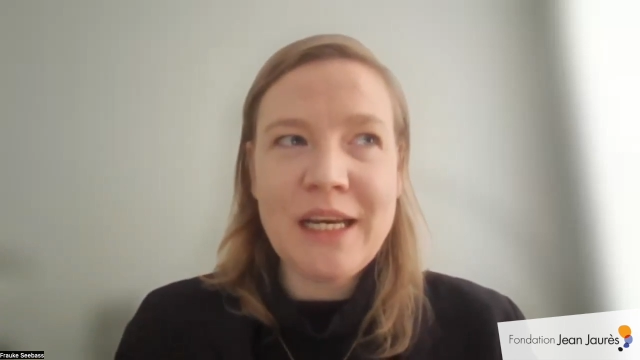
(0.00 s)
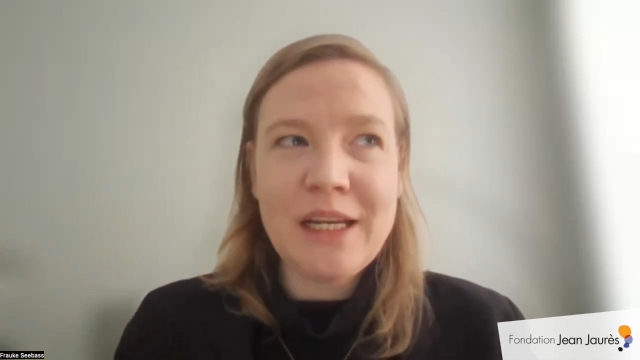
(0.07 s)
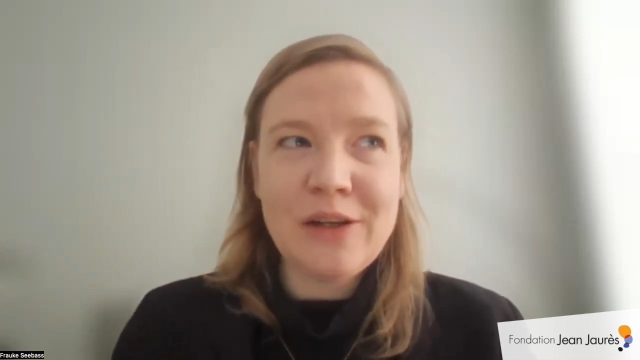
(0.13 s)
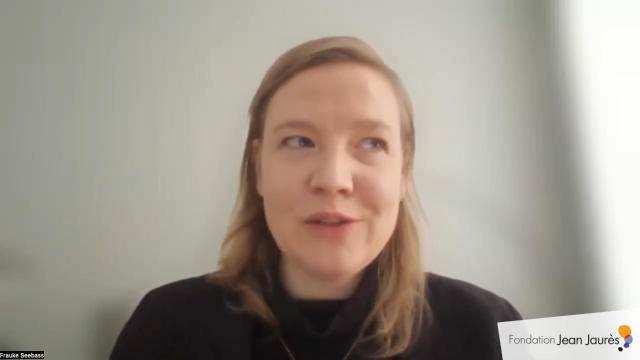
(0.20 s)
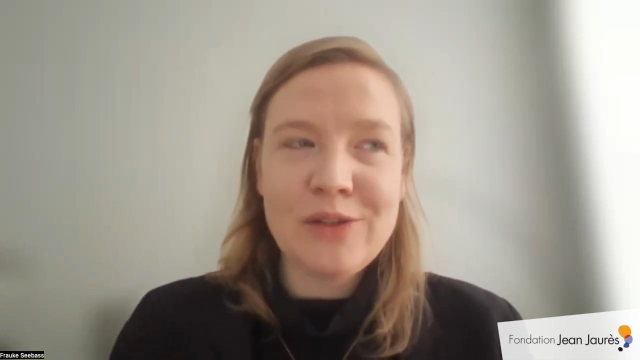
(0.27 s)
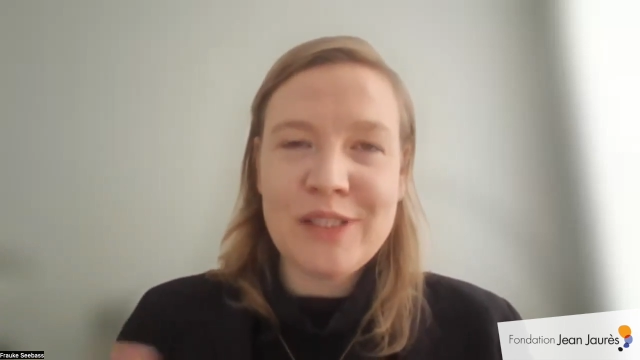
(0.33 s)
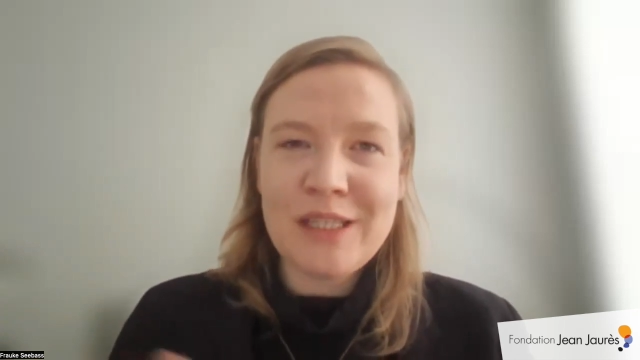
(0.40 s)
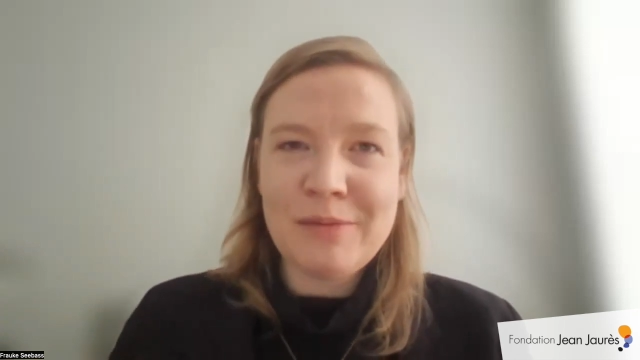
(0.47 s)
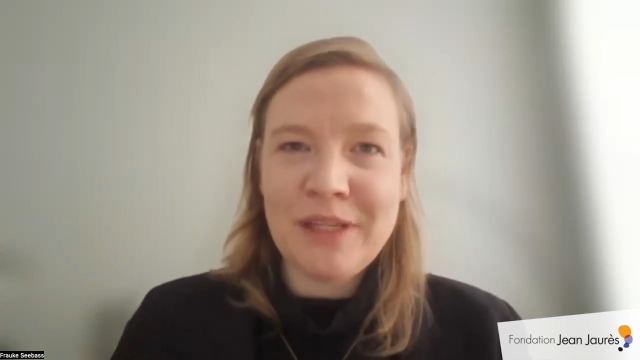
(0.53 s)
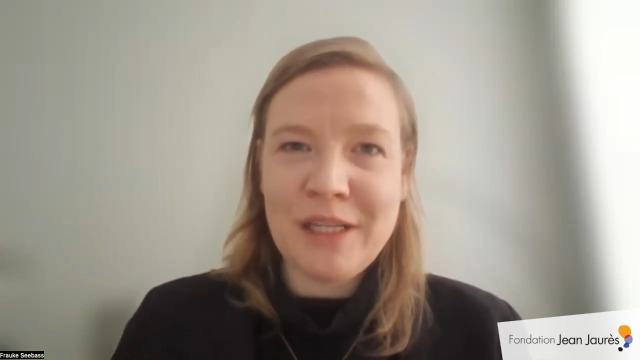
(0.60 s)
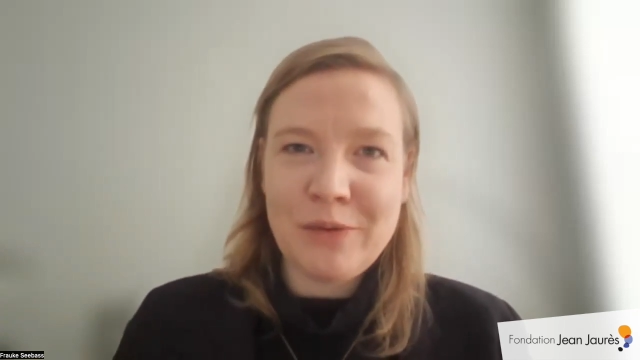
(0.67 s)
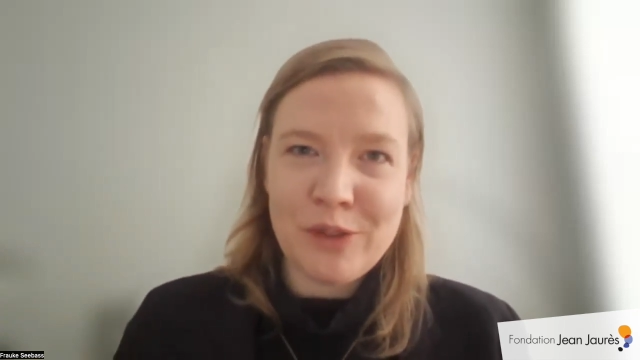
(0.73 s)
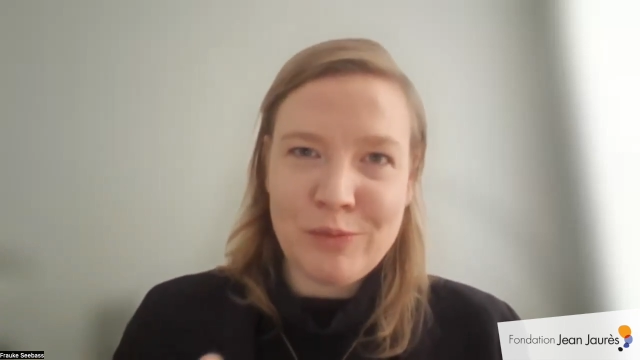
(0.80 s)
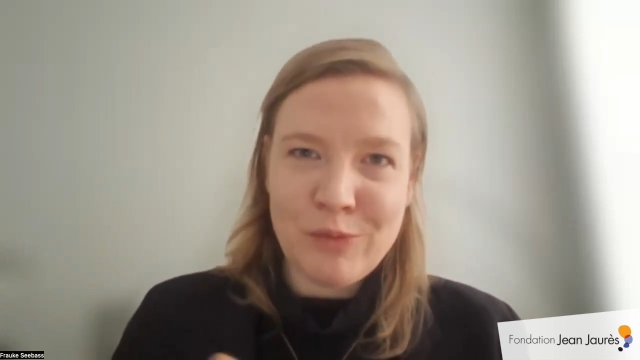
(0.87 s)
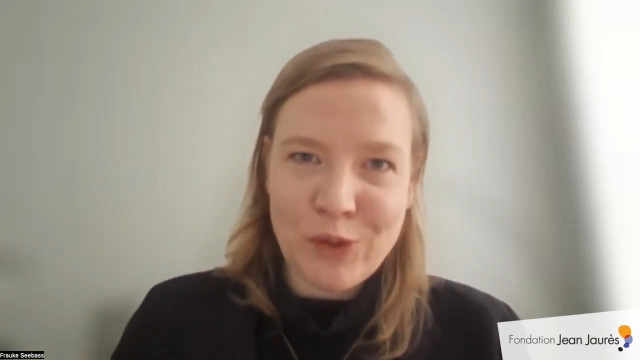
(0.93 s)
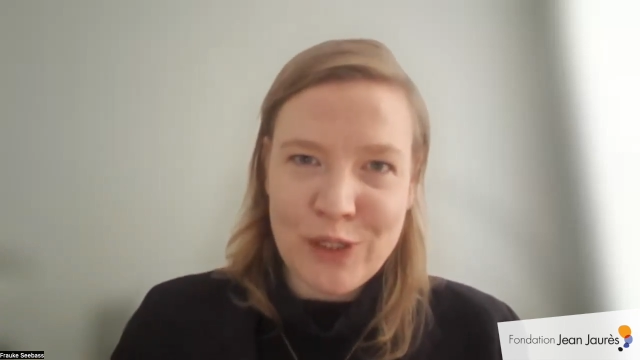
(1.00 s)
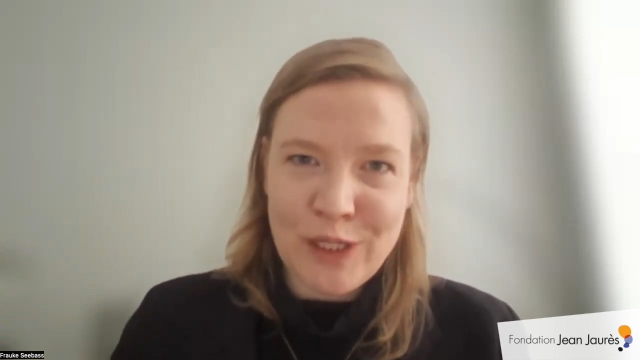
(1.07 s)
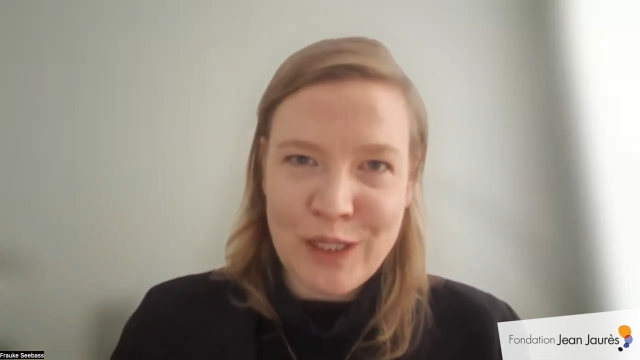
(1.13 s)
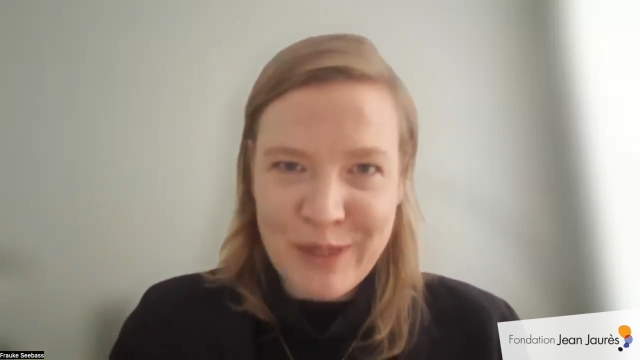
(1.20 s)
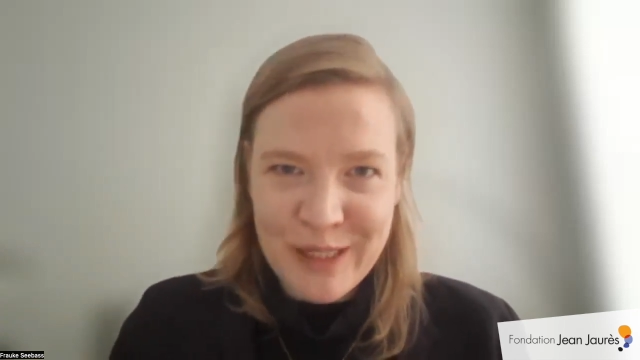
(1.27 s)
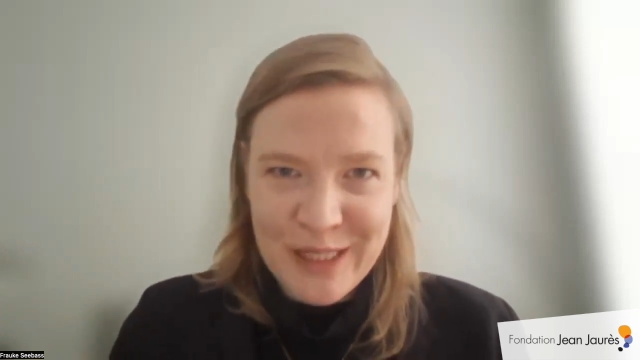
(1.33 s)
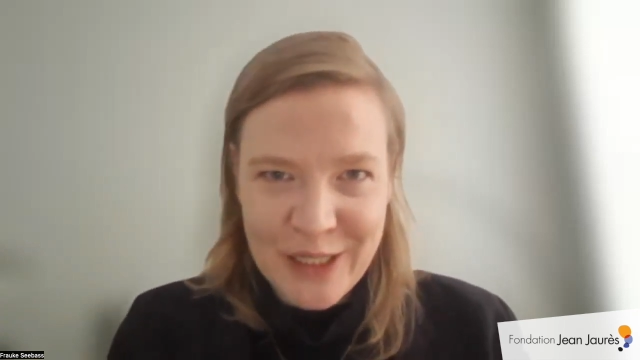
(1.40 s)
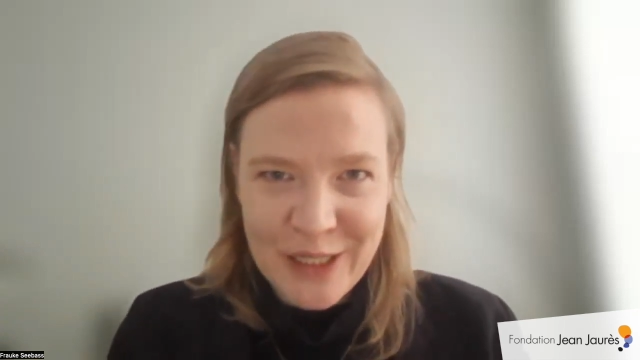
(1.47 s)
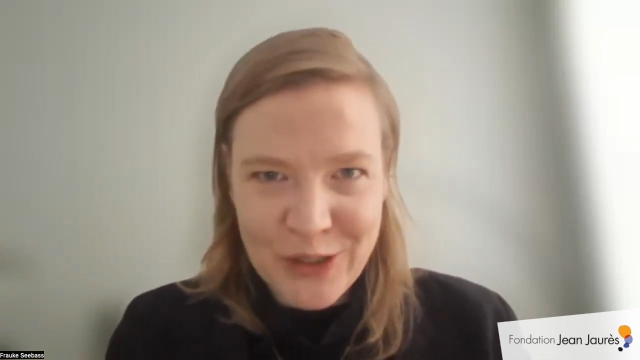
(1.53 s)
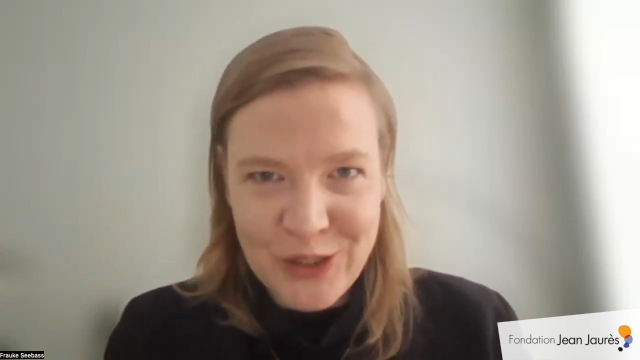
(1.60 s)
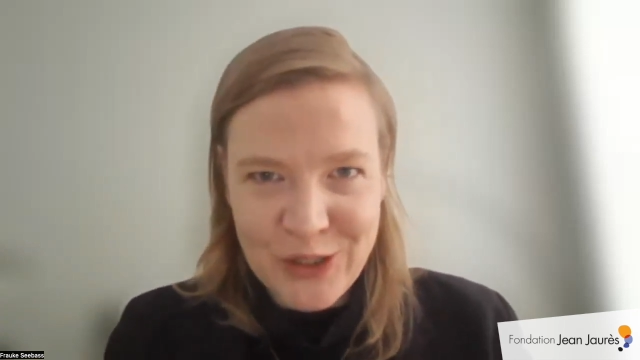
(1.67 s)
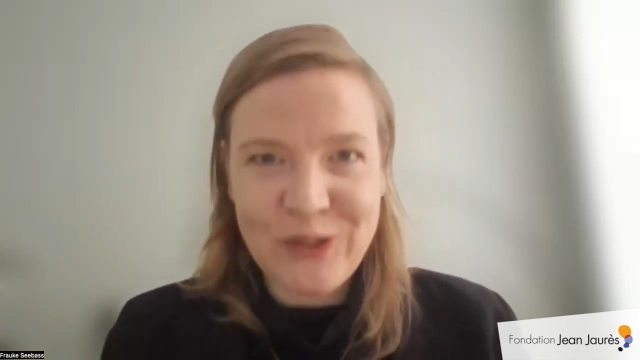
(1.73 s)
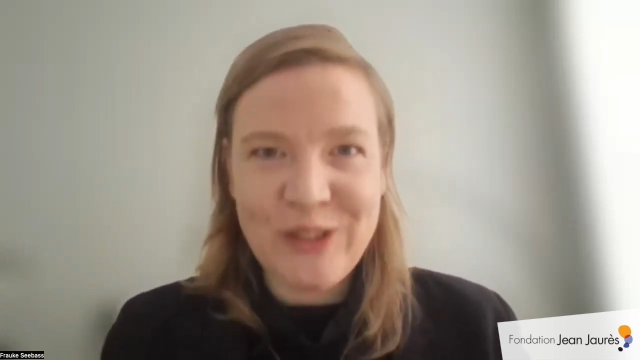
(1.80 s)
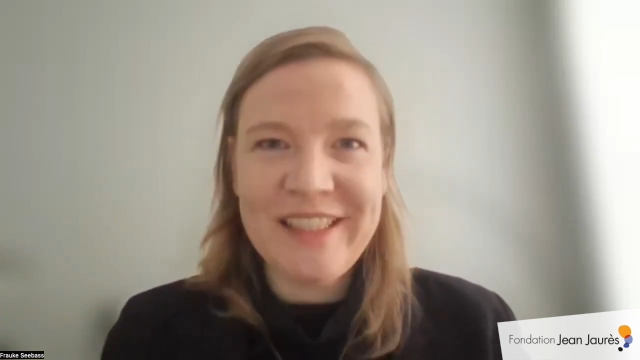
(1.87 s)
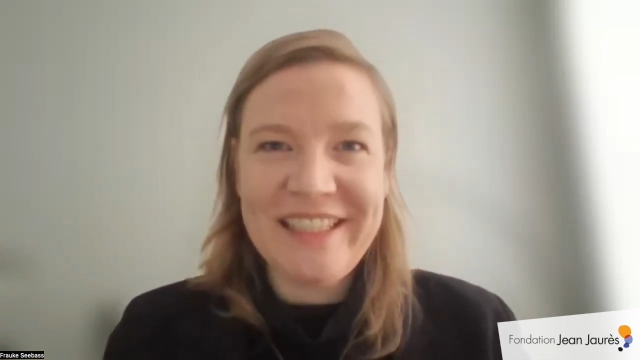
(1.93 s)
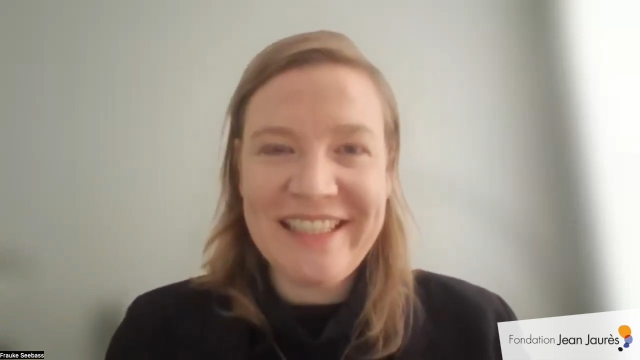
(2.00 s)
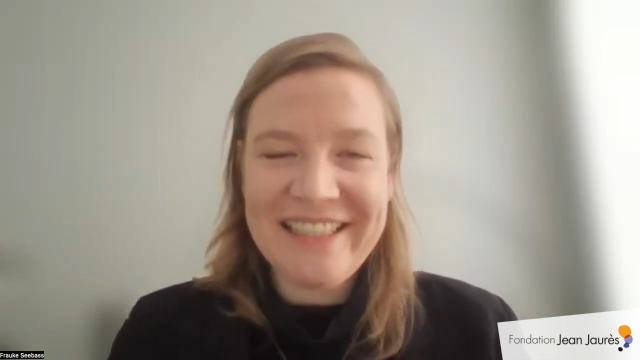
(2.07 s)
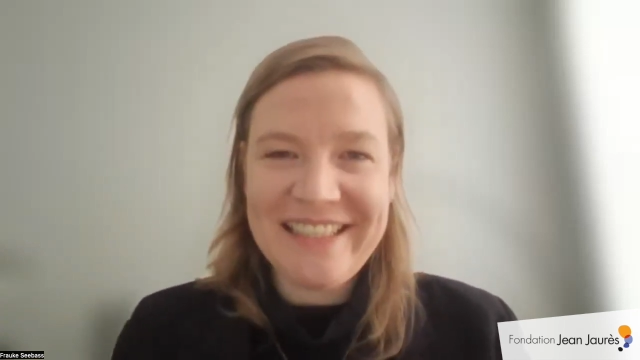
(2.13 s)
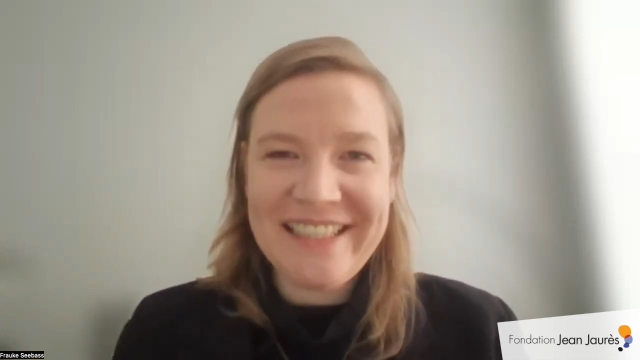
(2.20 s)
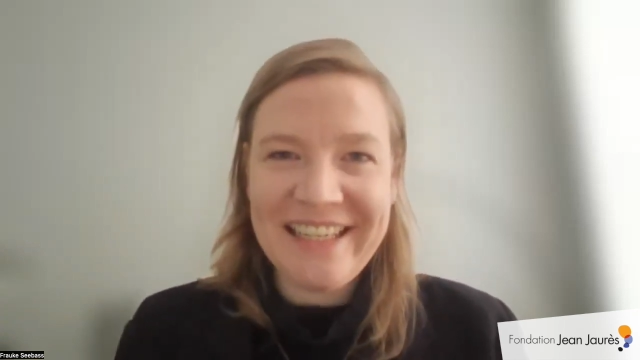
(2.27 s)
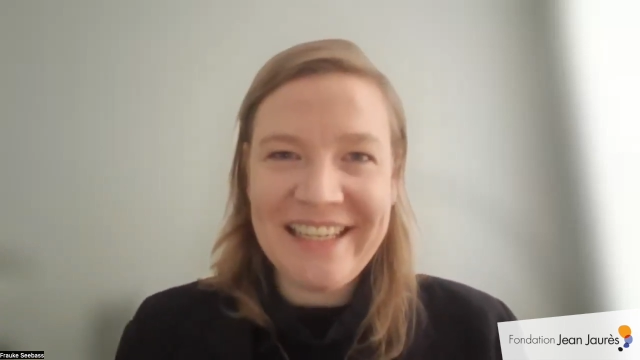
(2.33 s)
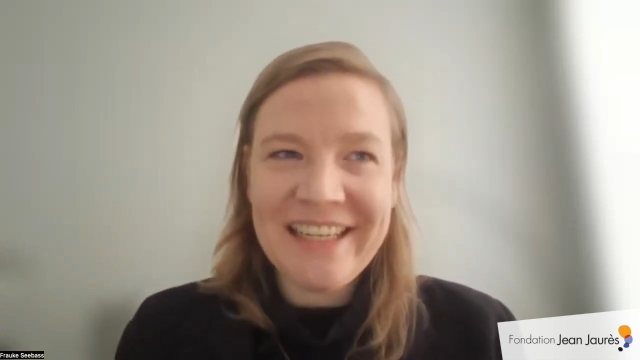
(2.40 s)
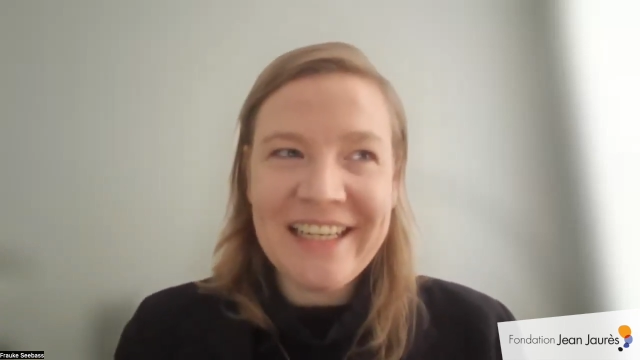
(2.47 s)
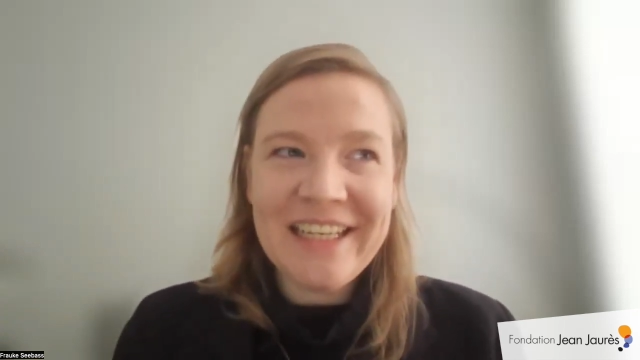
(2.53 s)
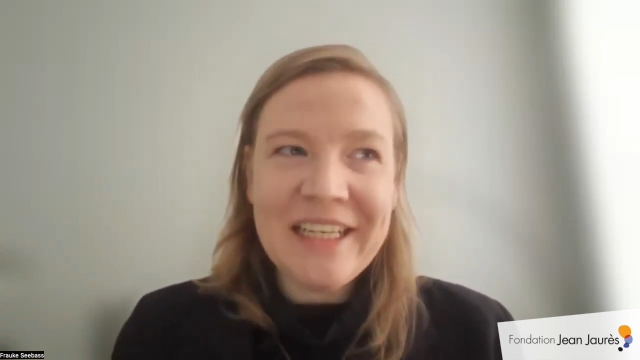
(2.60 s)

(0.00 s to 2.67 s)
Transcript: and also something that was mostly misunderstood, let's say.